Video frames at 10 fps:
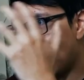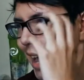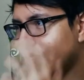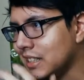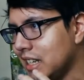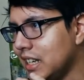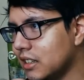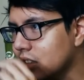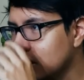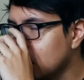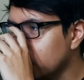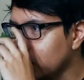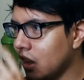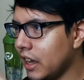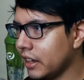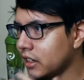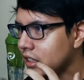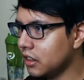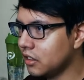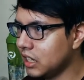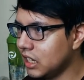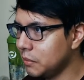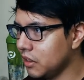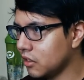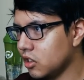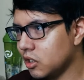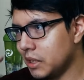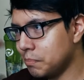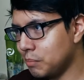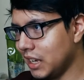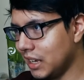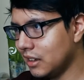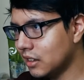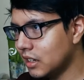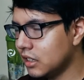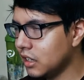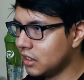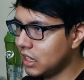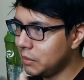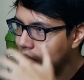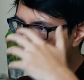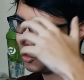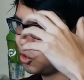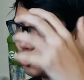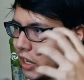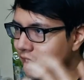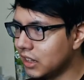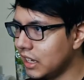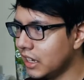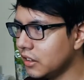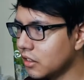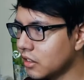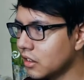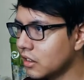idea of this team is going to be big, this team is going to do great things.